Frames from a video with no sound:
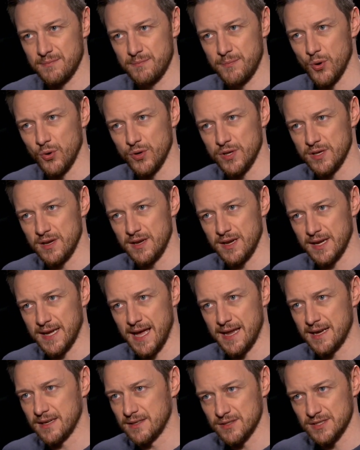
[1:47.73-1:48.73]
point in a
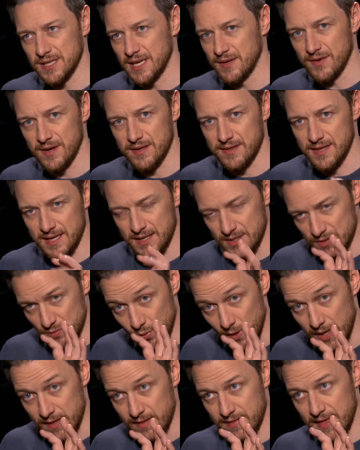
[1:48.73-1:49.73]
character's life, I think, is
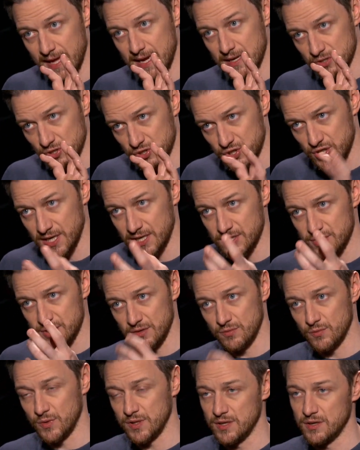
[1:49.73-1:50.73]
when things are
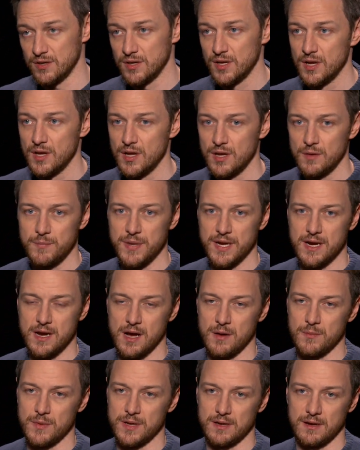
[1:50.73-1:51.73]
changing, when they're
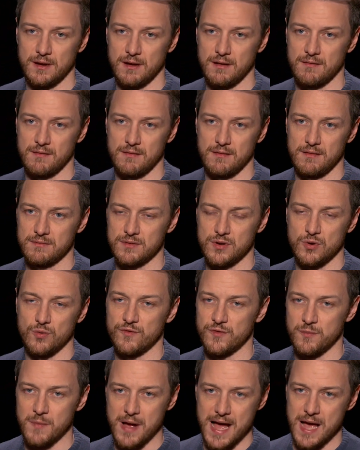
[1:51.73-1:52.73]
becoming uh, going
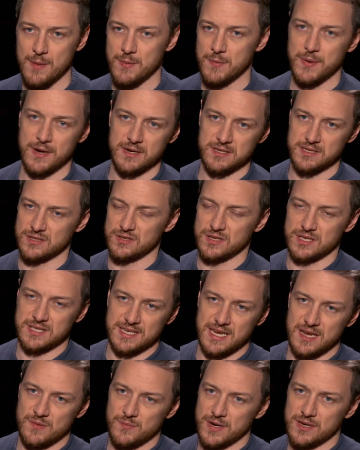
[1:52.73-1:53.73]
from a happy person to a
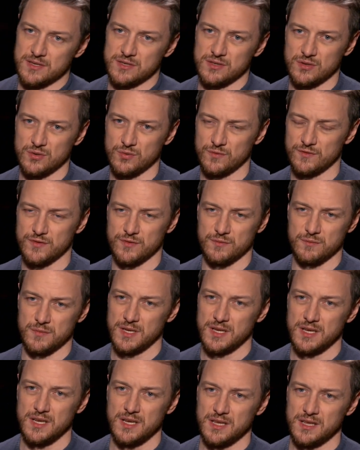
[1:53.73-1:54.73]
sad person, or mm-hmm. going from
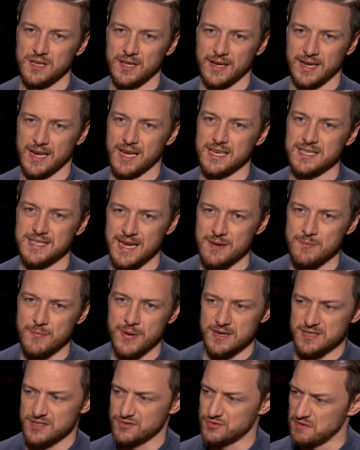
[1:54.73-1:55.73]
like a content
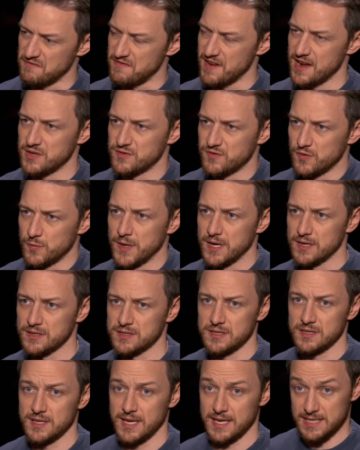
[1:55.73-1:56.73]
person to a vengeful
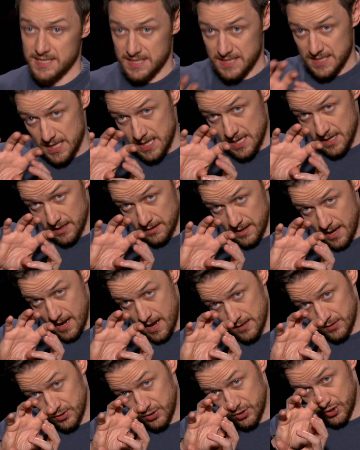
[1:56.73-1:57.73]
person. Like seeing
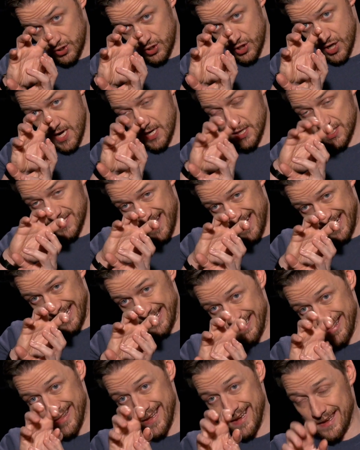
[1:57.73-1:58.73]
that change, that
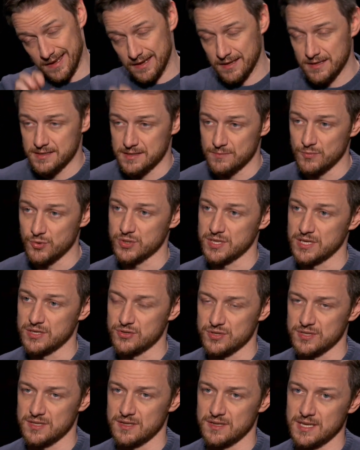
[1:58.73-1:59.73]
click, is the most most
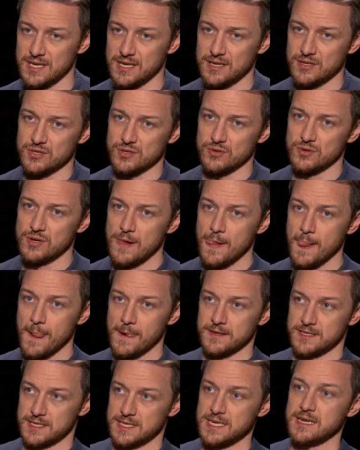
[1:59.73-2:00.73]
interesting thing. So yeah.
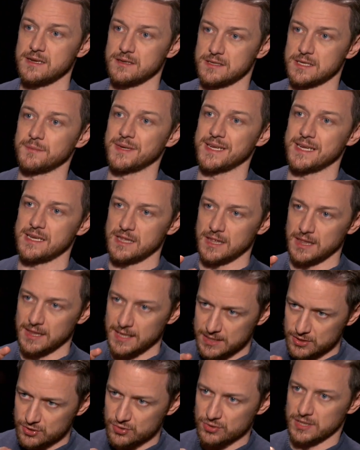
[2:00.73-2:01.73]
seeing somebody
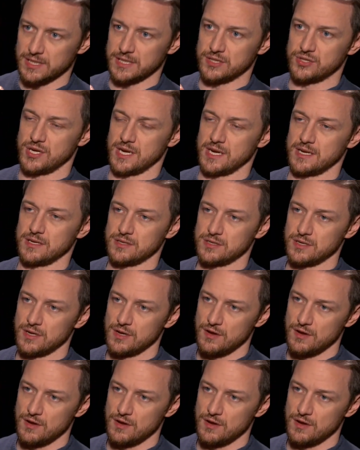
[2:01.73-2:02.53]
literally change